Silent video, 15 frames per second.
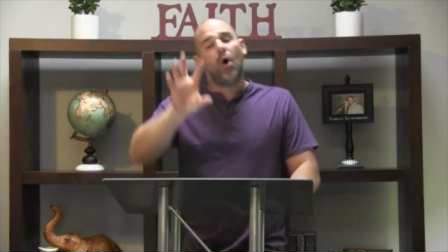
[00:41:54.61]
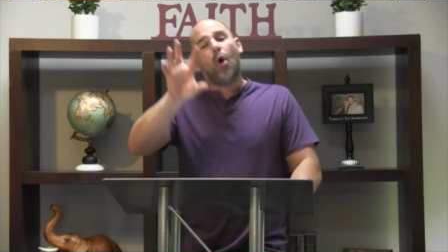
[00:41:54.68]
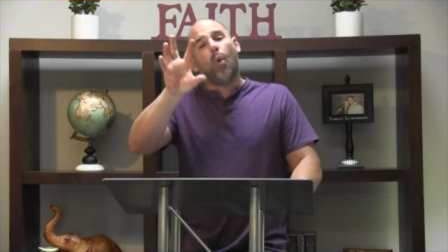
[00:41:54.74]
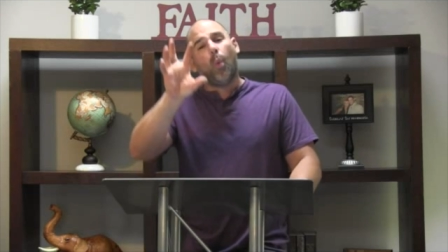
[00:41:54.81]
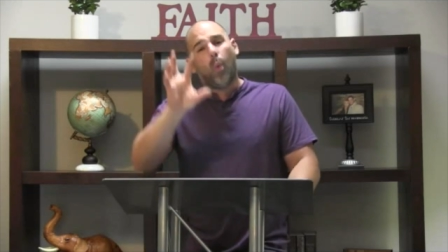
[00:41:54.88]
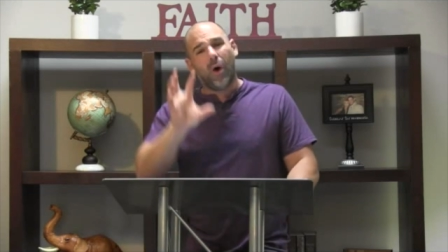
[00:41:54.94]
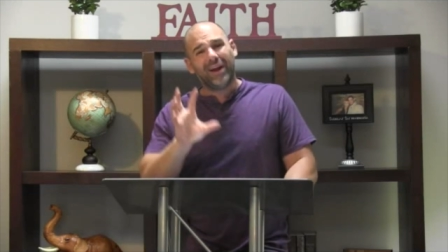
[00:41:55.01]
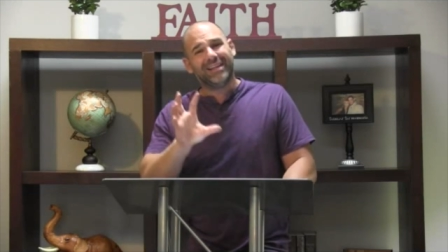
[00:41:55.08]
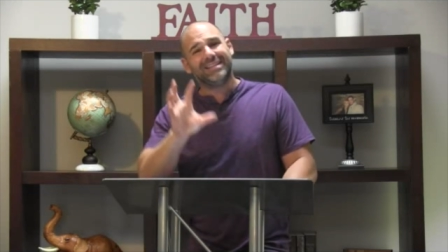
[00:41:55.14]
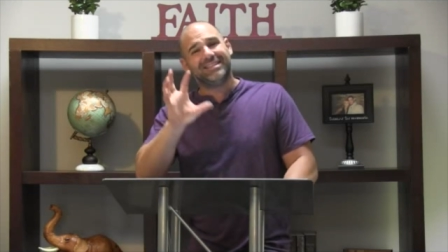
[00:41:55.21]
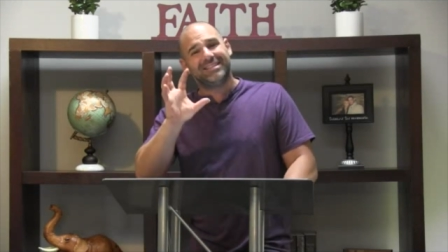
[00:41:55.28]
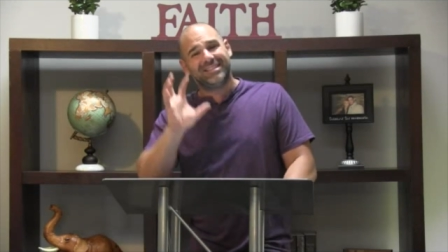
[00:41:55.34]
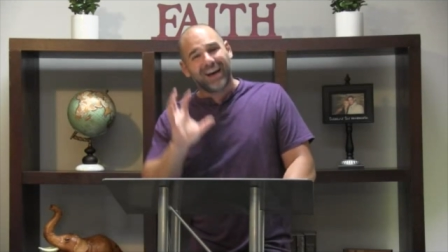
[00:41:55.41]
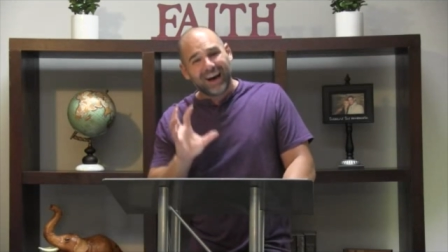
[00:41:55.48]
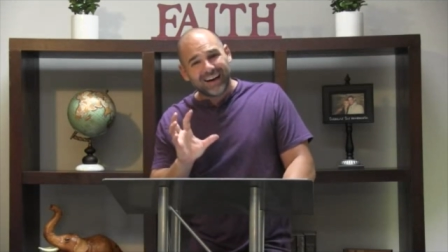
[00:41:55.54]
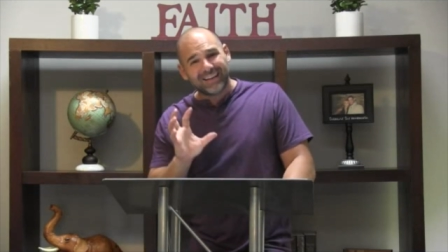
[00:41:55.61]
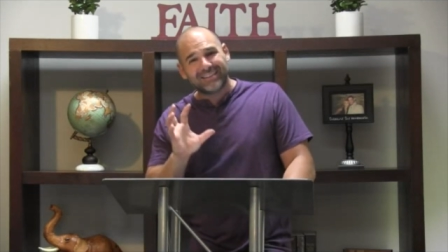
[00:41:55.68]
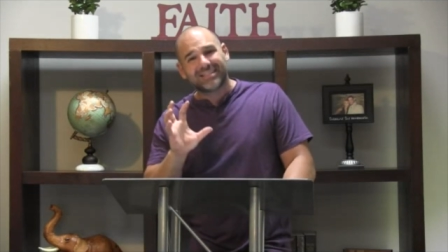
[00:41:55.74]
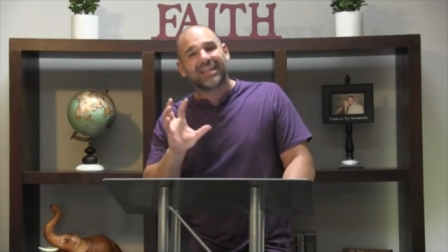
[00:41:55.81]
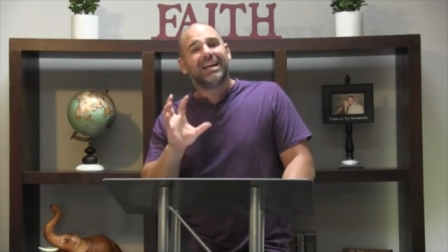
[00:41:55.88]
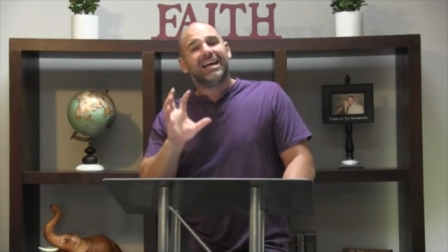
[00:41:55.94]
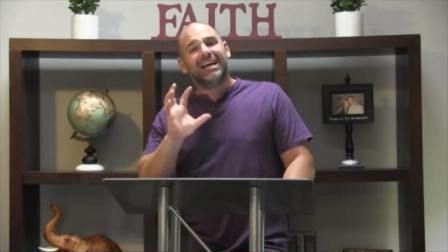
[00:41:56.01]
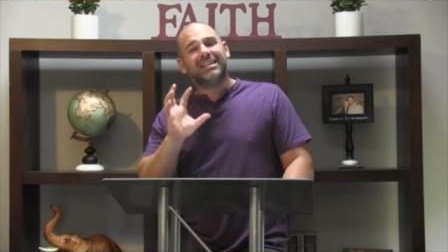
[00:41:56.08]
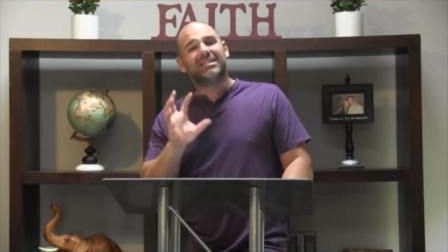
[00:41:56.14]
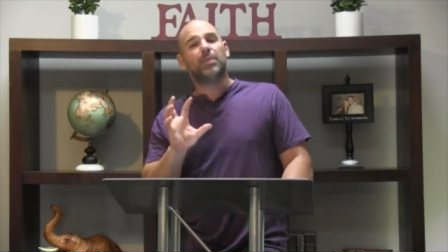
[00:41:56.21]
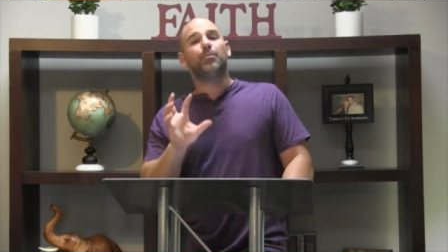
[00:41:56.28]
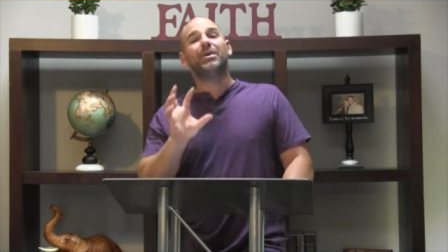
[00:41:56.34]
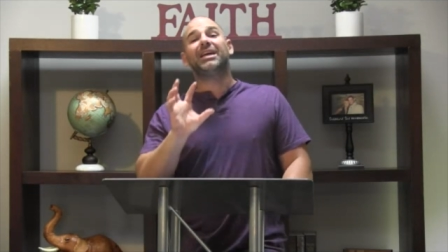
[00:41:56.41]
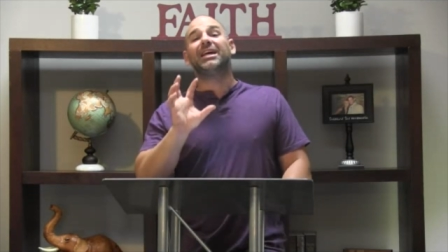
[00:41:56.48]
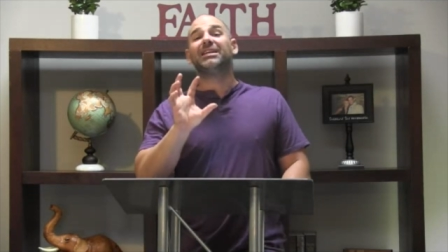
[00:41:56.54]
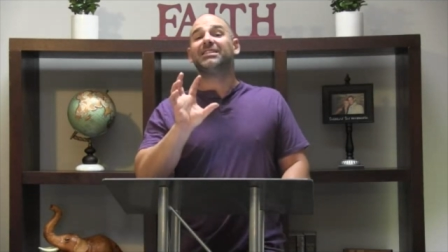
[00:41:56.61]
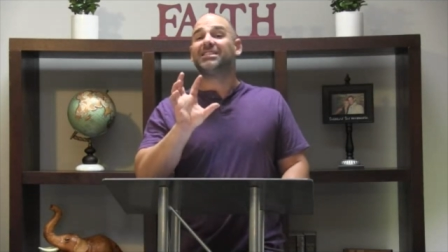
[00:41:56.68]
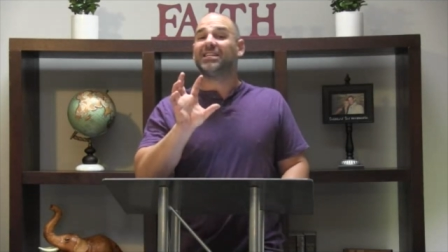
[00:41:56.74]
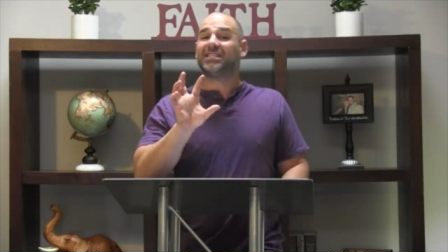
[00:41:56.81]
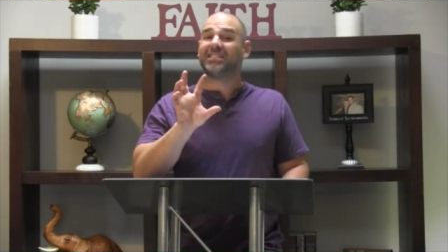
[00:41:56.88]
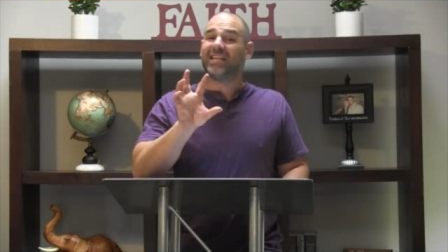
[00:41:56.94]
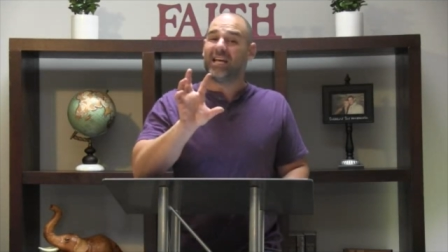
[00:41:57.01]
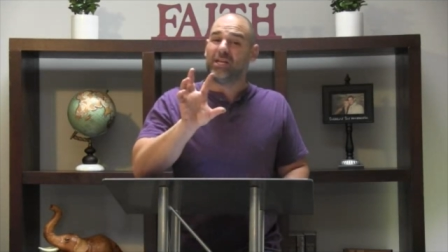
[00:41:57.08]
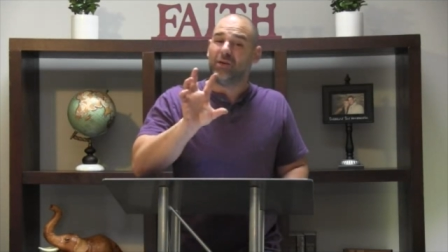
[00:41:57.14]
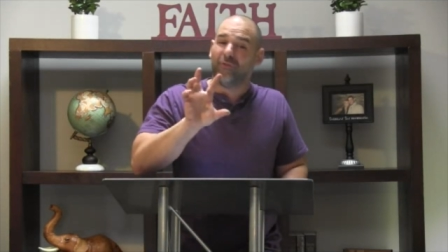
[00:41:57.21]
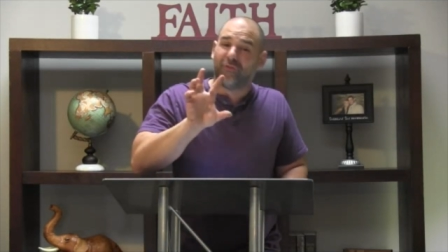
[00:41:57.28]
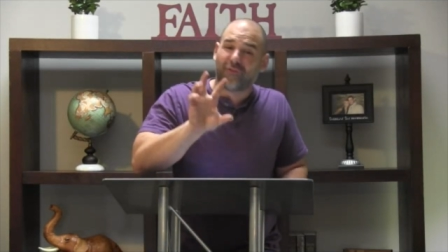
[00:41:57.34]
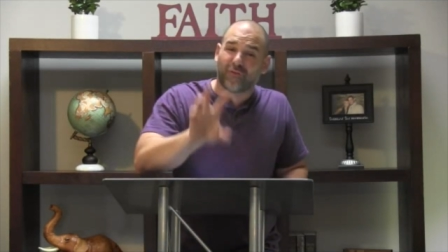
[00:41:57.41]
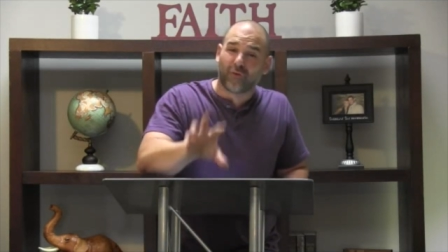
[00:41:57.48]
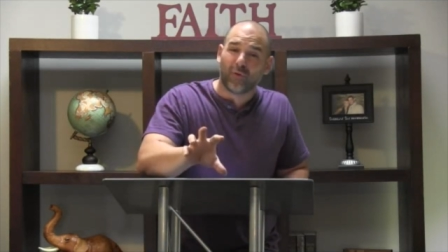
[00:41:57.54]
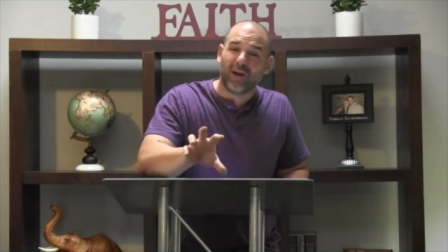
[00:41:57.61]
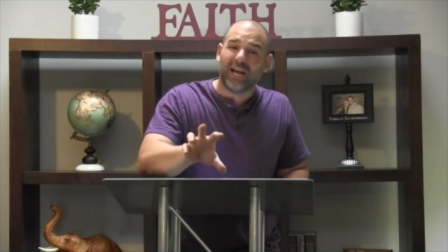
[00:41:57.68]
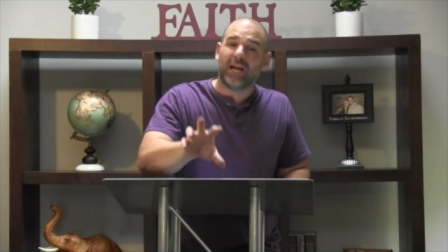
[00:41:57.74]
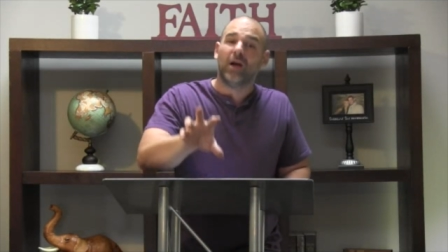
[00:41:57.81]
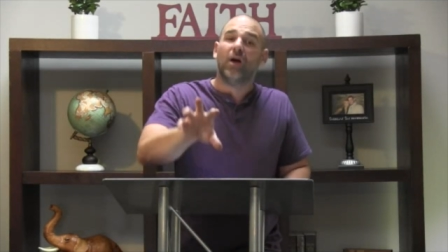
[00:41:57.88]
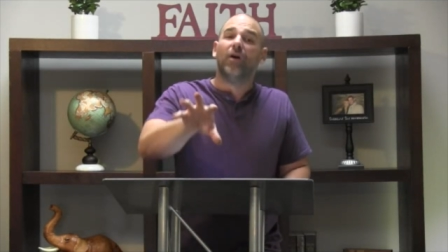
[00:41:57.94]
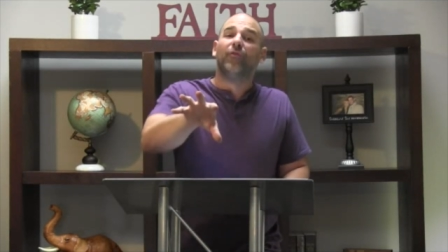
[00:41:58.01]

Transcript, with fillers: what it does is it begins to set you free